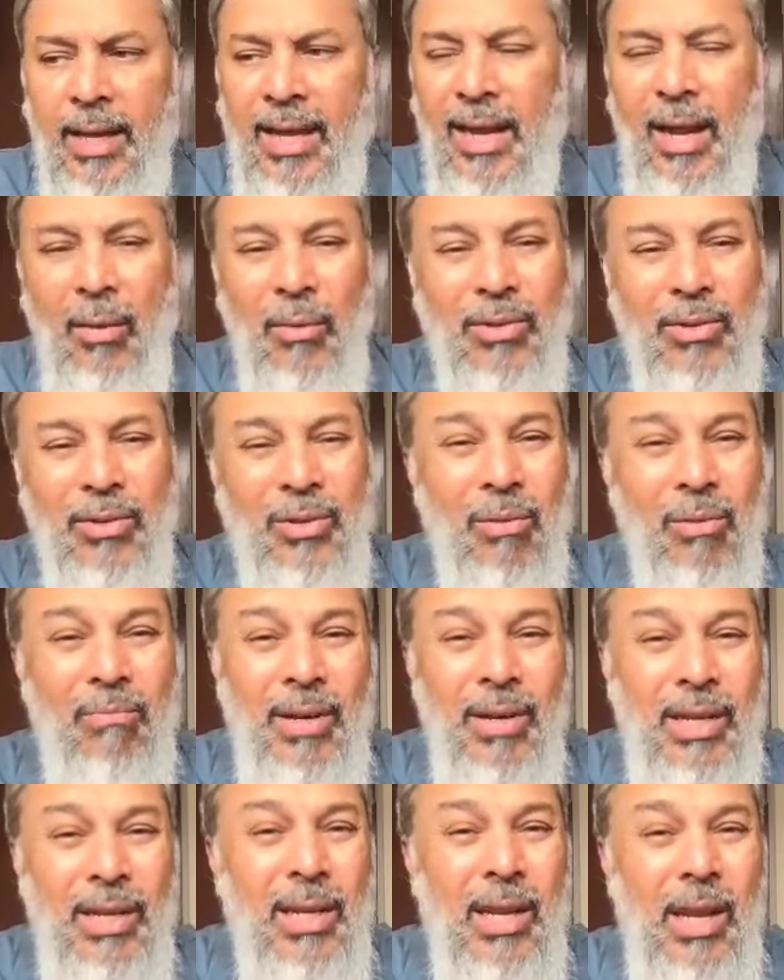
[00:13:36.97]
And I was
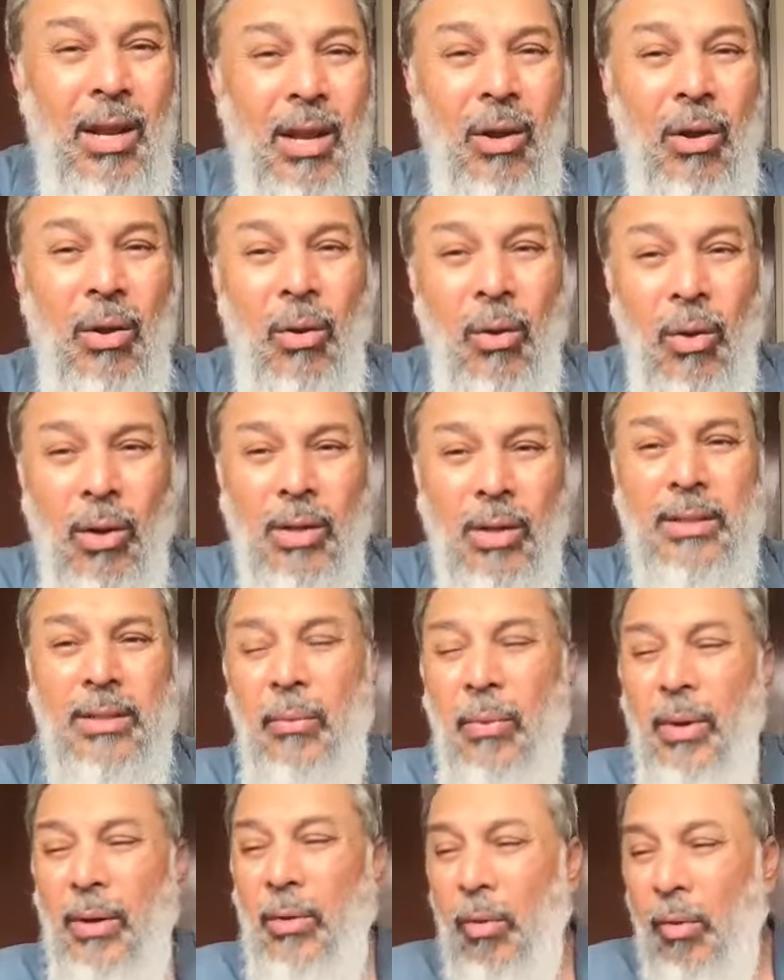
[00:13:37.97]
completely lost.
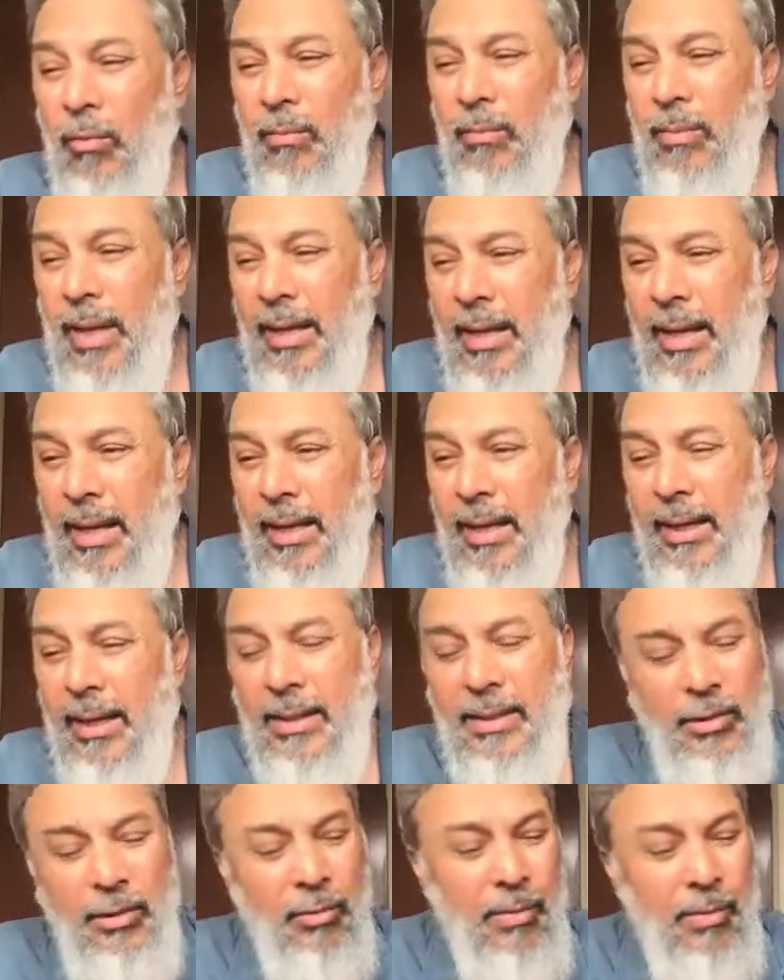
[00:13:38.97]
I went home that day and I
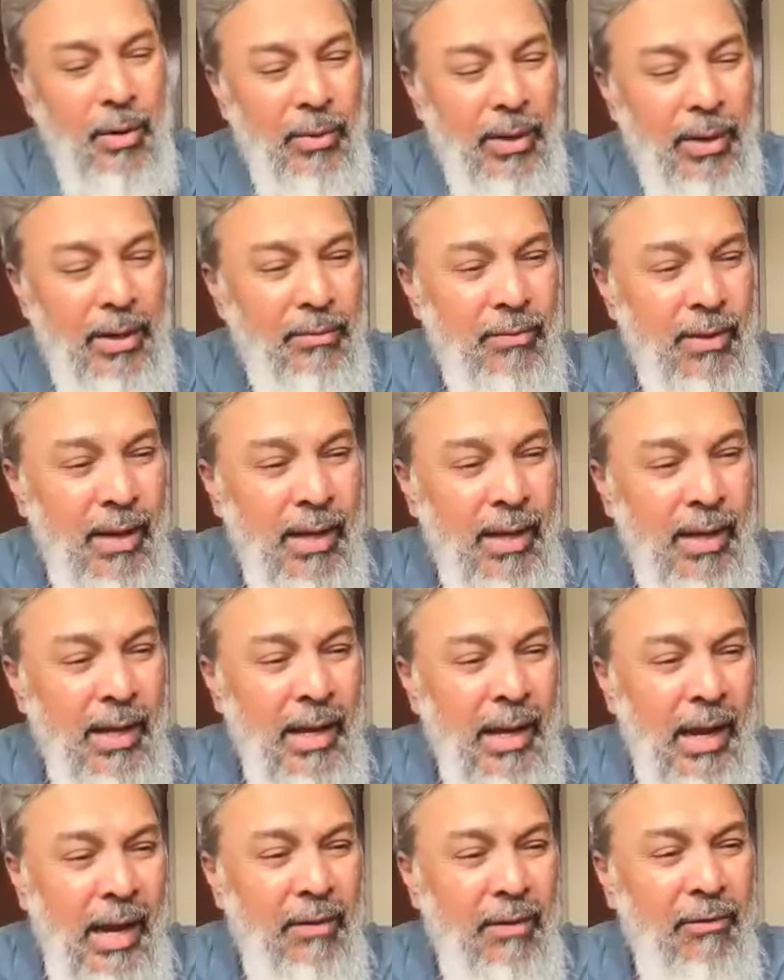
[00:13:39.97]
said to my wife,
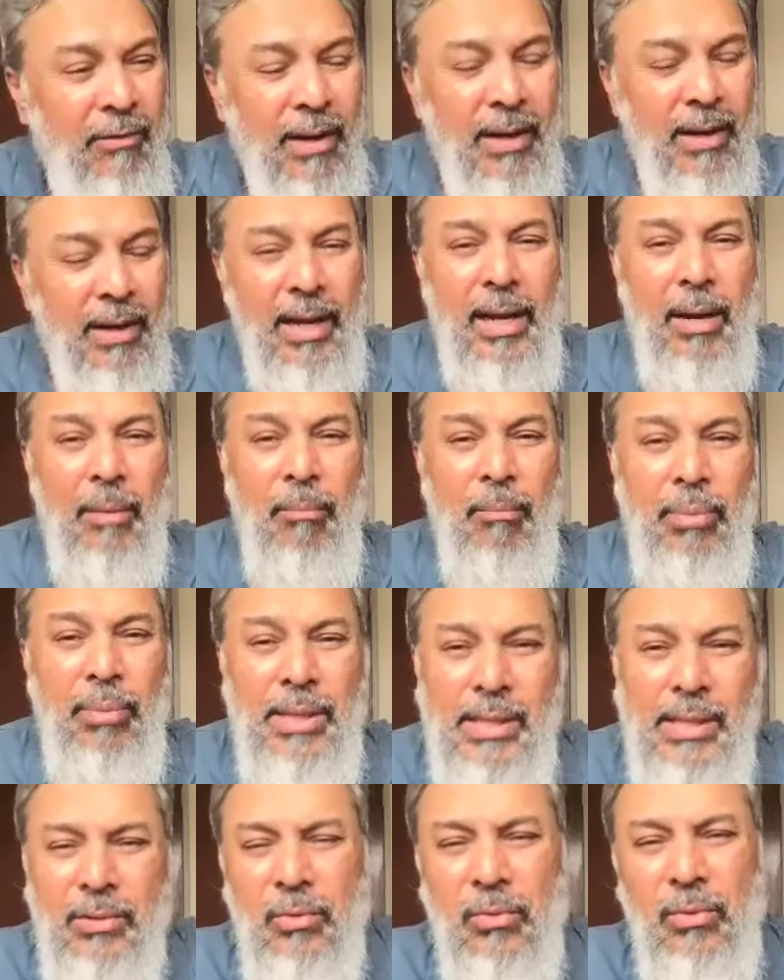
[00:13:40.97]
I felt like a
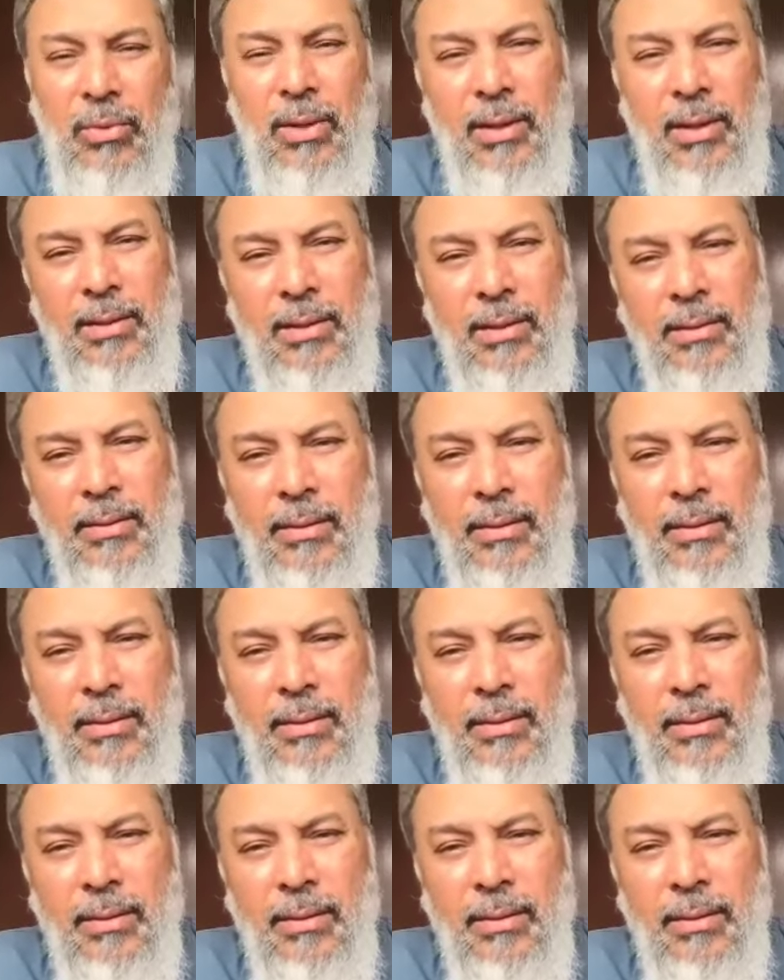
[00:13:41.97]
preschooler.